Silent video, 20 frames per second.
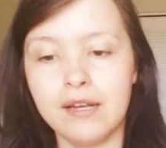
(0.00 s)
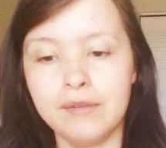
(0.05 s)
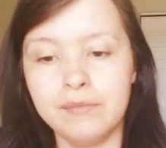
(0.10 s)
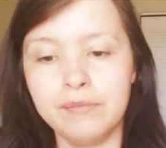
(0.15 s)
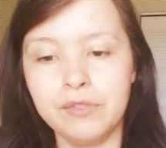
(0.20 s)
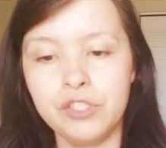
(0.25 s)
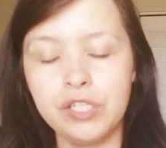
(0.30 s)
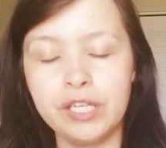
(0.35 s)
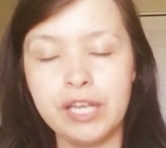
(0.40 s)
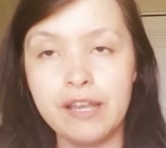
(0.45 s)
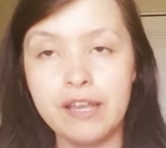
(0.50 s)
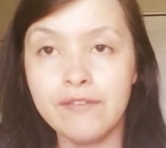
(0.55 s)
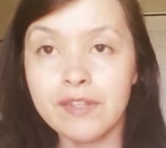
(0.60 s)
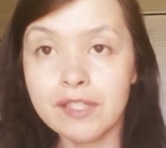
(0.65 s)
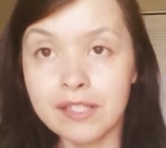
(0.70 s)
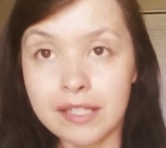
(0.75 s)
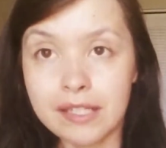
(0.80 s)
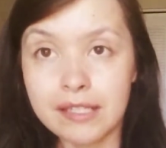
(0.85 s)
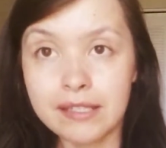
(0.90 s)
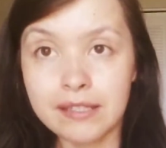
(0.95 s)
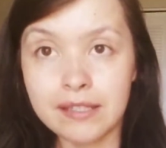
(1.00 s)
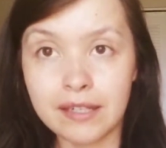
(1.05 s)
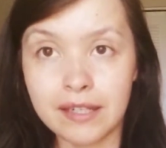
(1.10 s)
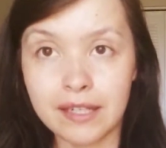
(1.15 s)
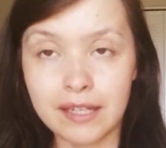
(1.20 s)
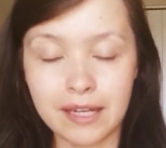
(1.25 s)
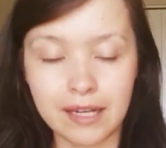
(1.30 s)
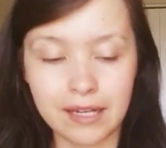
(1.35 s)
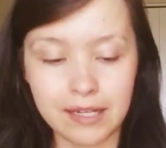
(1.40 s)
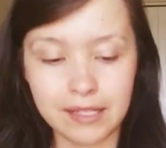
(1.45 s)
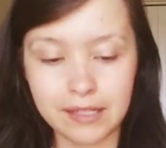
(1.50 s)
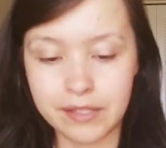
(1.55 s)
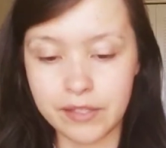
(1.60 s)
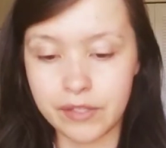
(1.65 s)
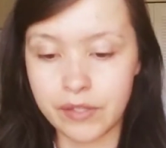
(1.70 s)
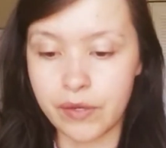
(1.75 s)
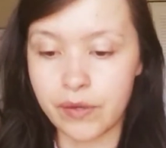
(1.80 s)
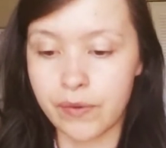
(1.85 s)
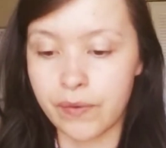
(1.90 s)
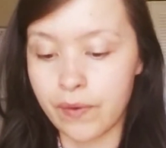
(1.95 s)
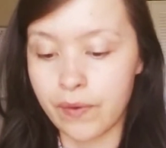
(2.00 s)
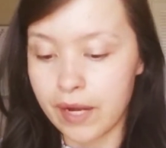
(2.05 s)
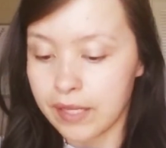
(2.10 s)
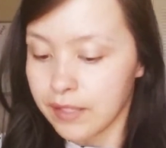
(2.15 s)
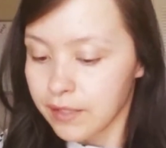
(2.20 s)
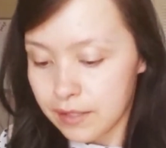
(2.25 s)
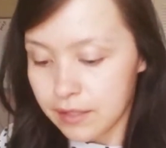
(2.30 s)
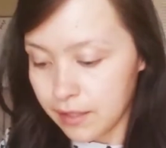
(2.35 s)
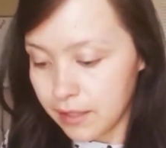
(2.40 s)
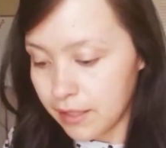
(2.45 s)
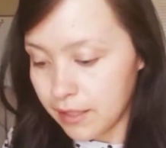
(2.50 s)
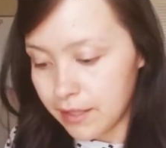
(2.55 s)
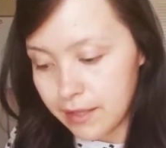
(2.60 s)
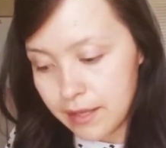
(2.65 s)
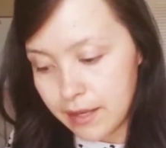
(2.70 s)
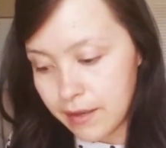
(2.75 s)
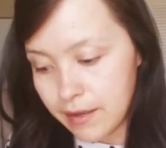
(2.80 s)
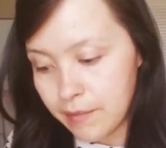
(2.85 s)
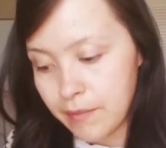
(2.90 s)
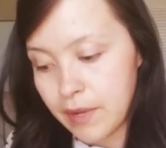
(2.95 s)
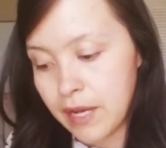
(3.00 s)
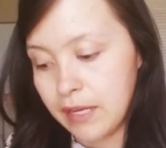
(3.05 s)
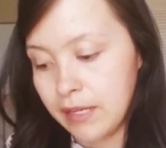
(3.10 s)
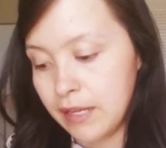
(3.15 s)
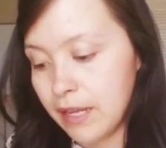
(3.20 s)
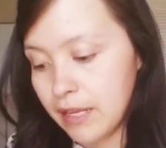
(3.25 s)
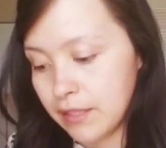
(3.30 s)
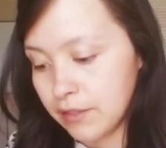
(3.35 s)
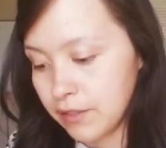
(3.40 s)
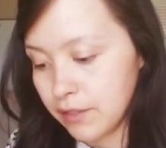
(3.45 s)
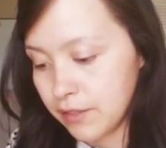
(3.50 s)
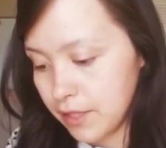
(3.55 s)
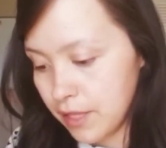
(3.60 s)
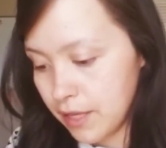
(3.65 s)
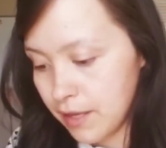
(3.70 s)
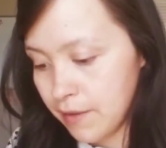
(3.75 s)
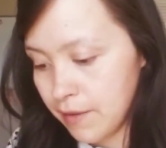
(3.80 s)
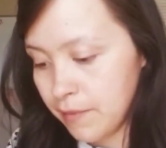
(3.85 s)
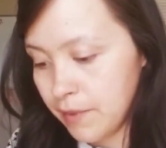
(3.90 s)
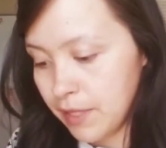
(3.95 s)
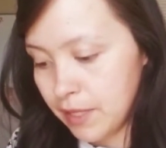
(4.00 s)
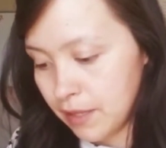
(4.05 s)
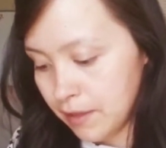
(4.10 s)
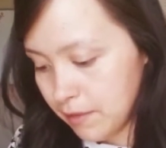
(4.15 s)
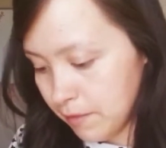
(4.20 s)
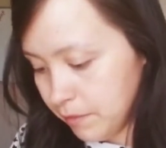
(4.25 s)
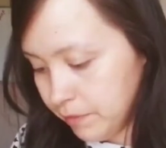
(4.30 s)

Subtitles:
She gave us these study guides, so I studied them, I answered them, and